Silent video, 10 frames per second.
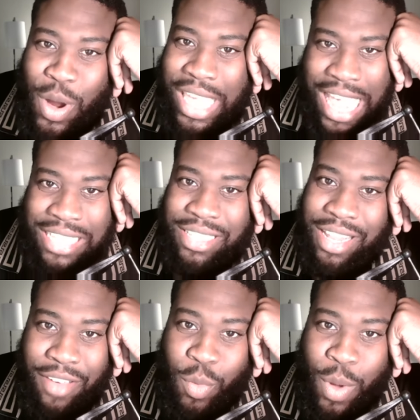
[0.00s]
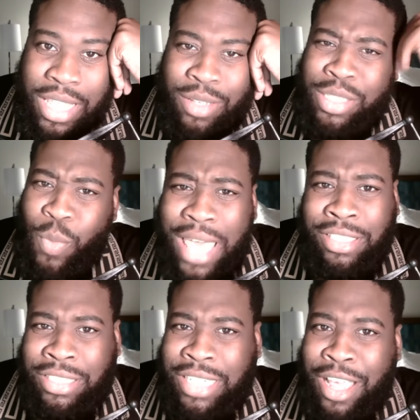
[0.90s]
forecast the level weather. It's the
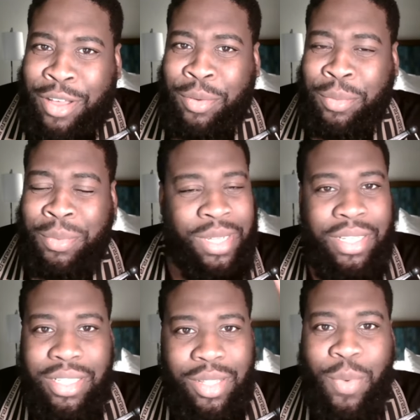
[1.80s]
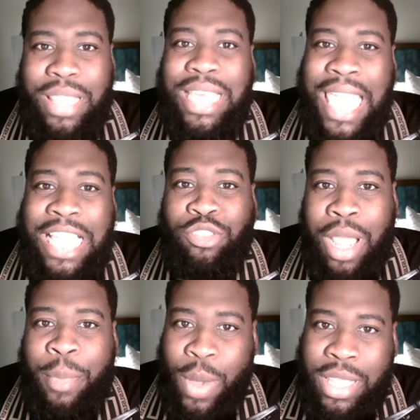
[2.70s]
weather show. The what the K
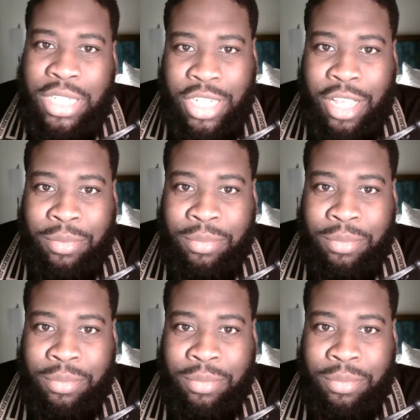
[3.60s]
drama weather okay.